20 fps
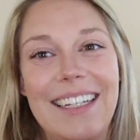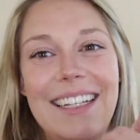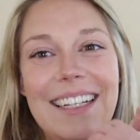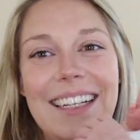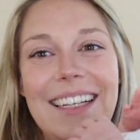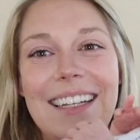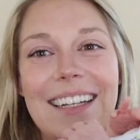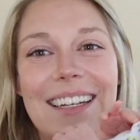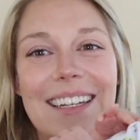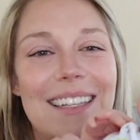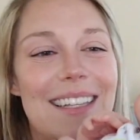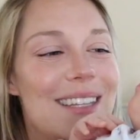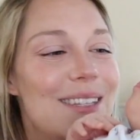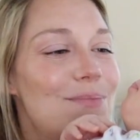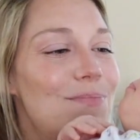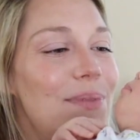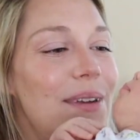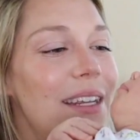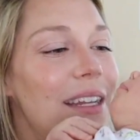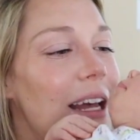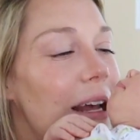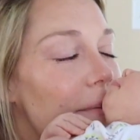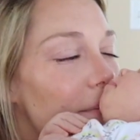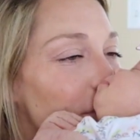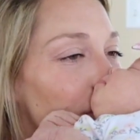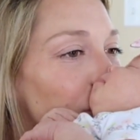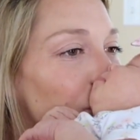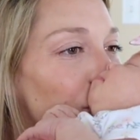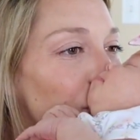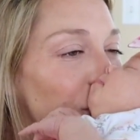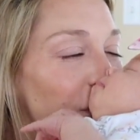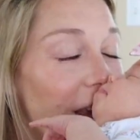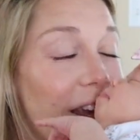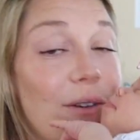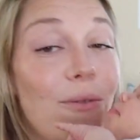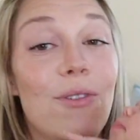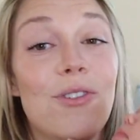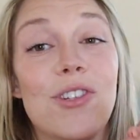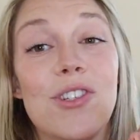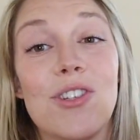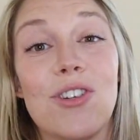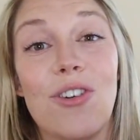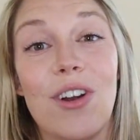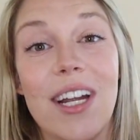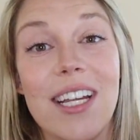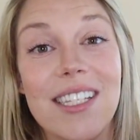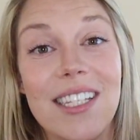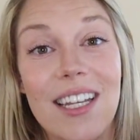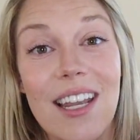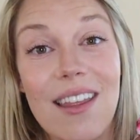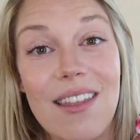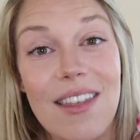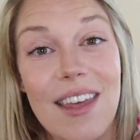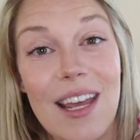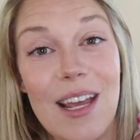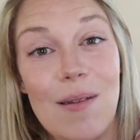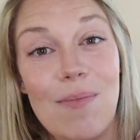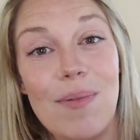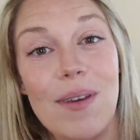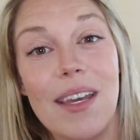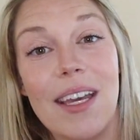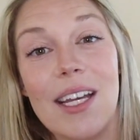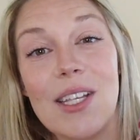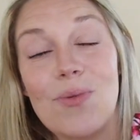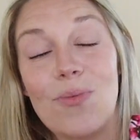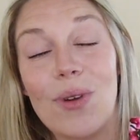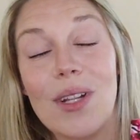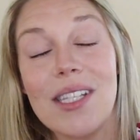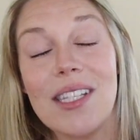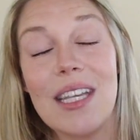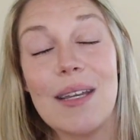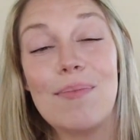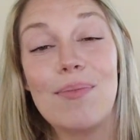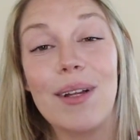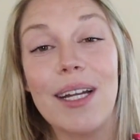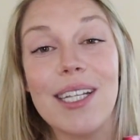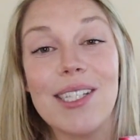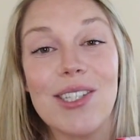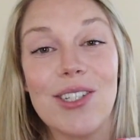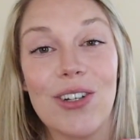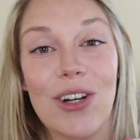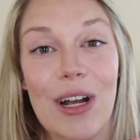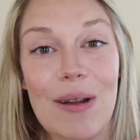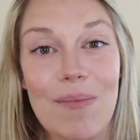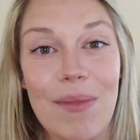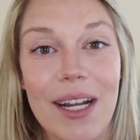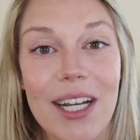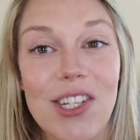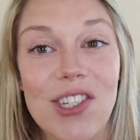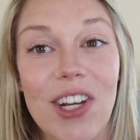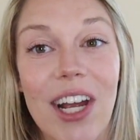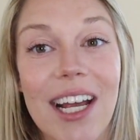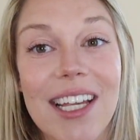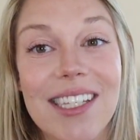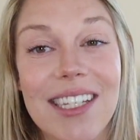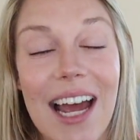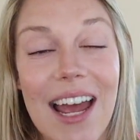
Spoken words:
Look at this peanut, which is crazy to think, because once they placed her on my chest,